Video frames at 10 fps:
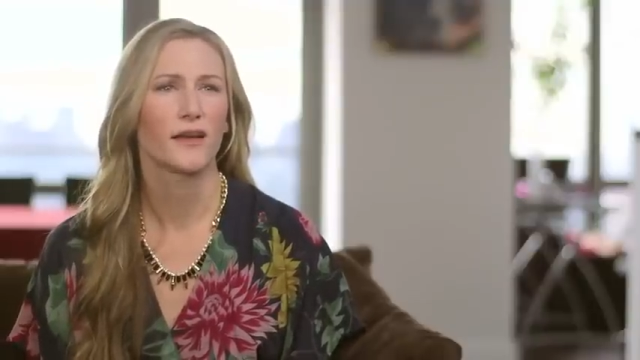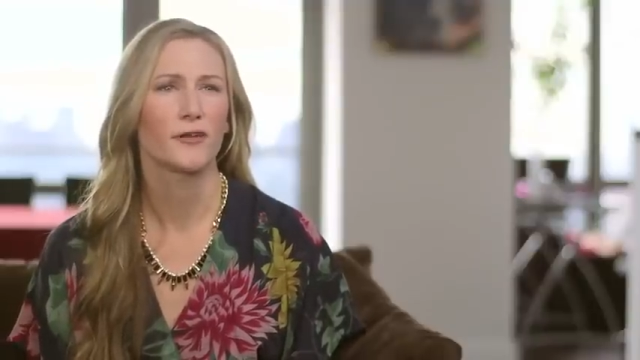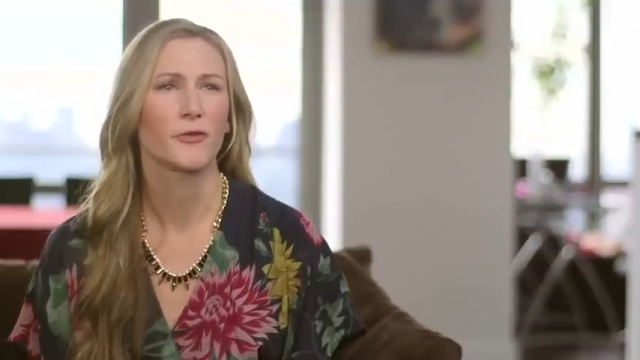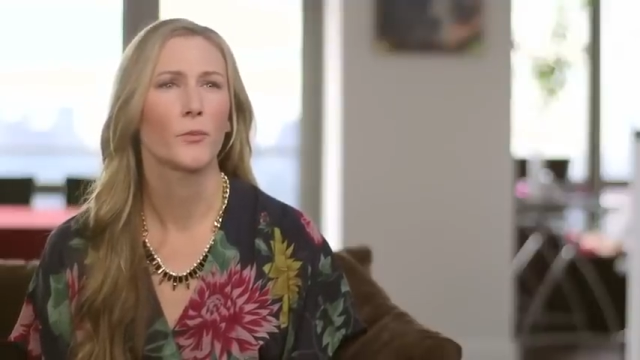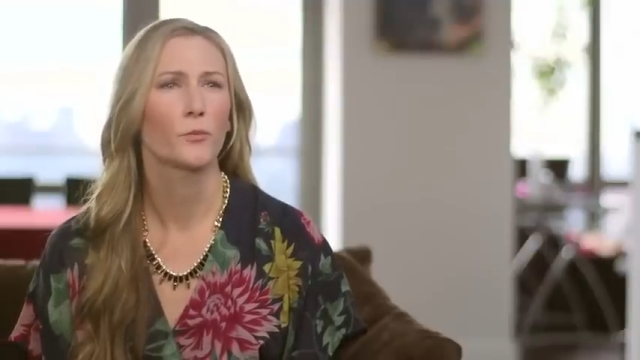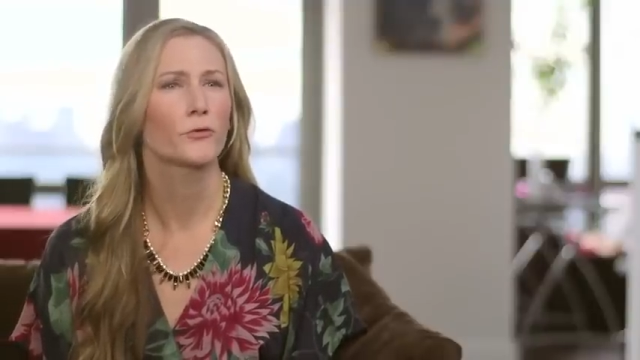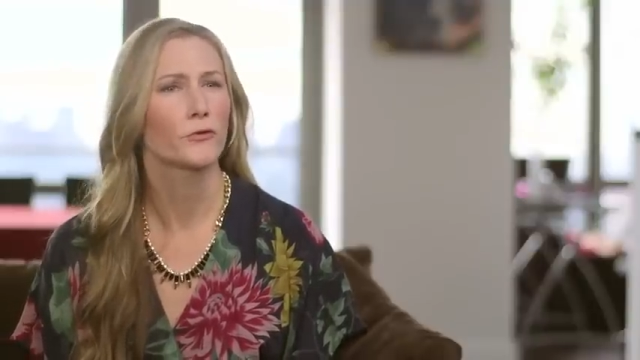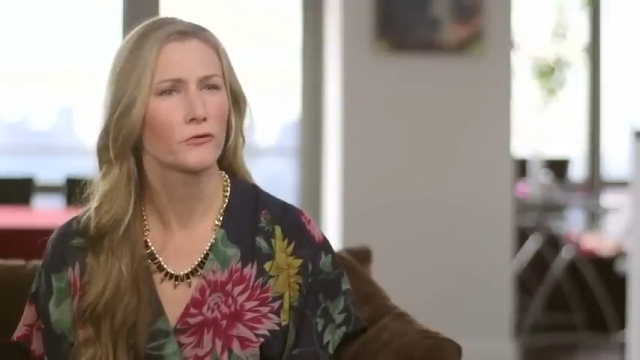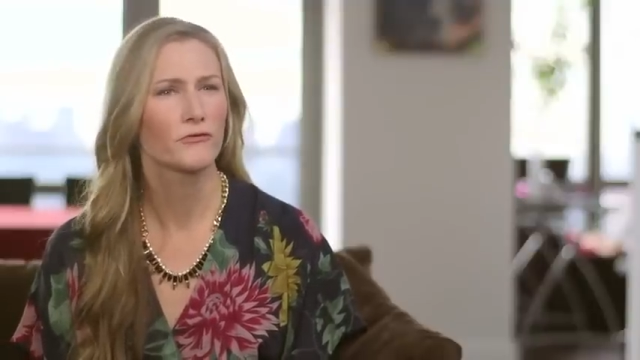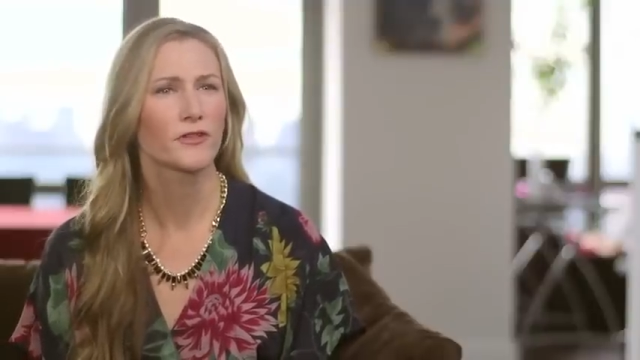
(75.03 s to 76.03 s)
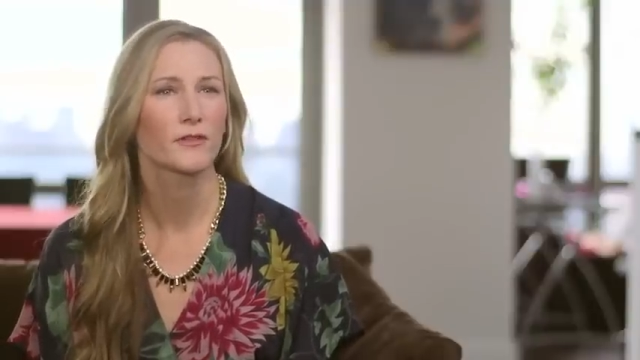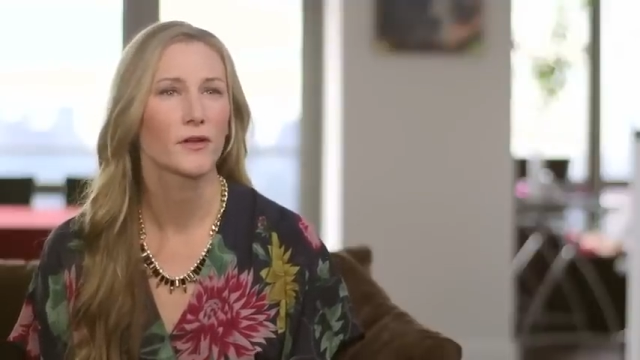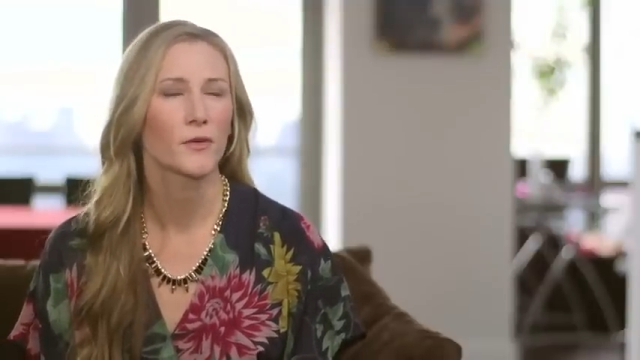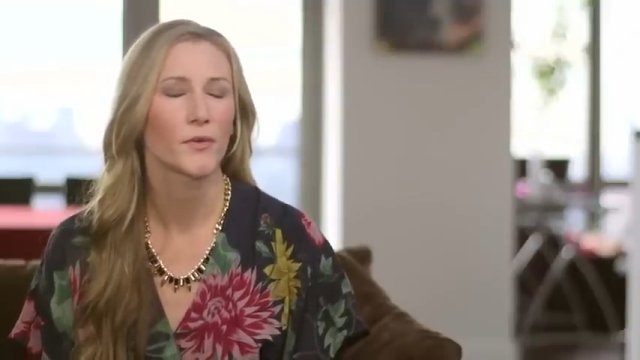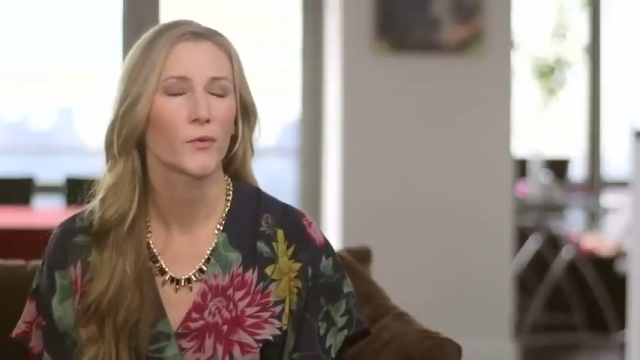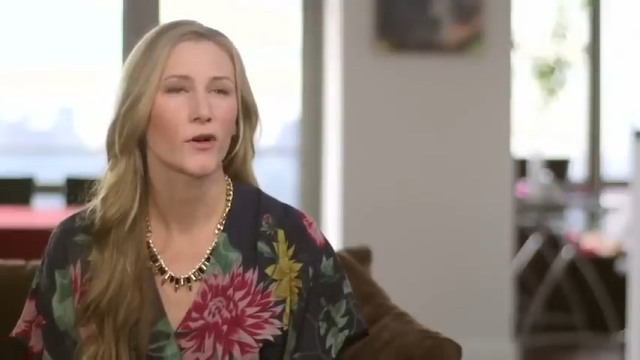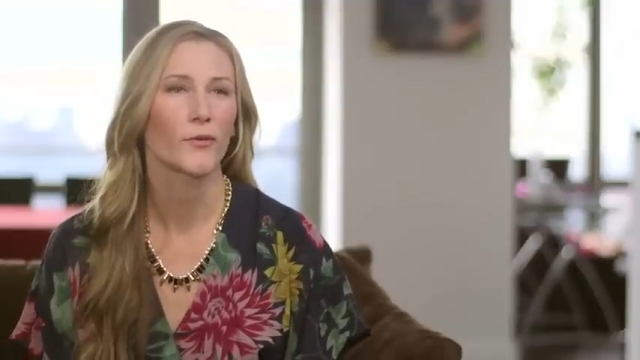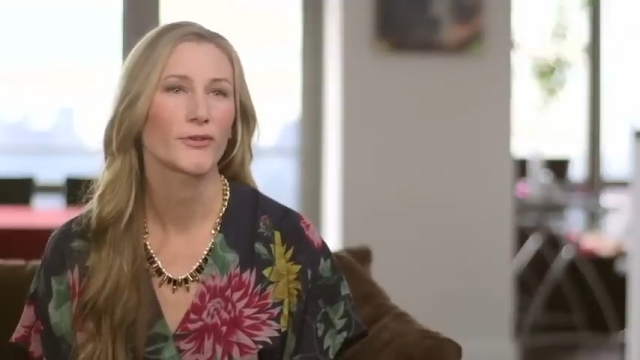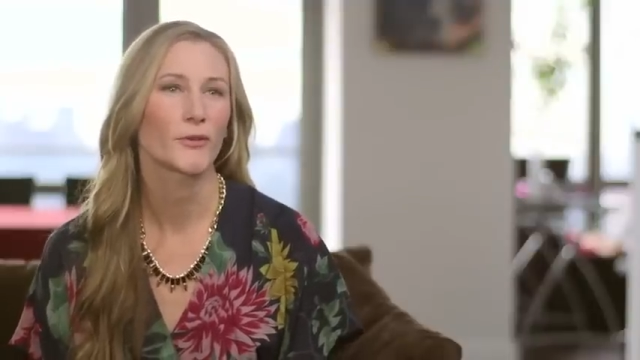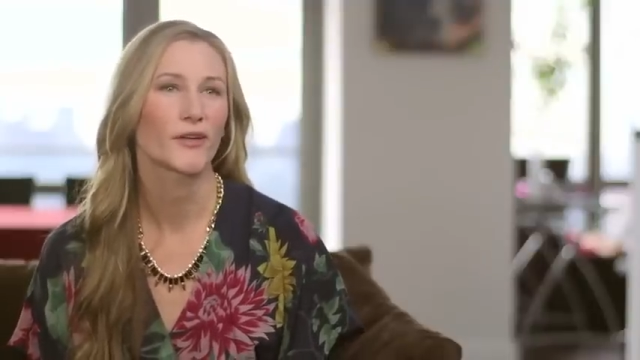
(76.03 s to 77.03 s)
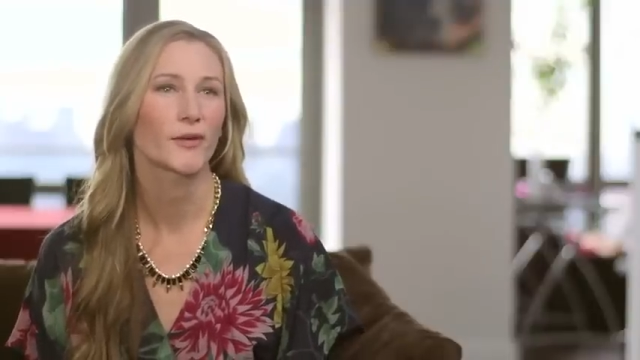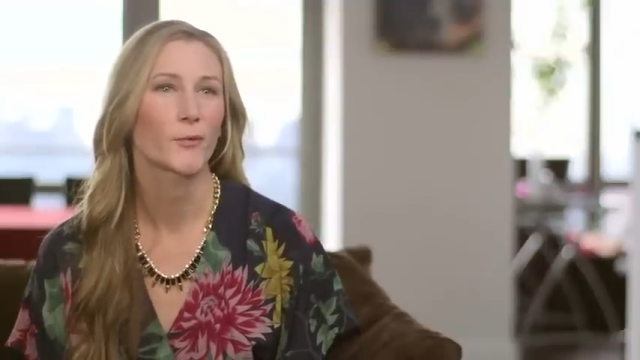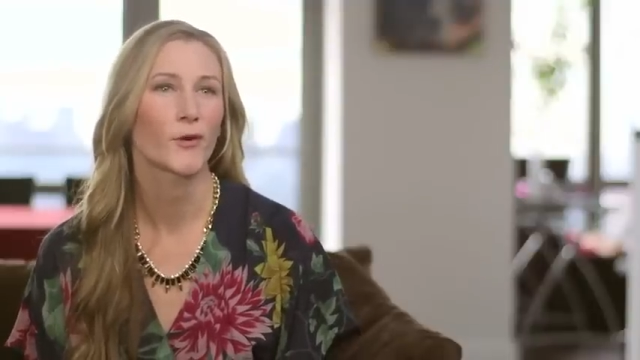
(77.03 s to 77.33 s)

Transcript: have improved. I mean, we're always a work in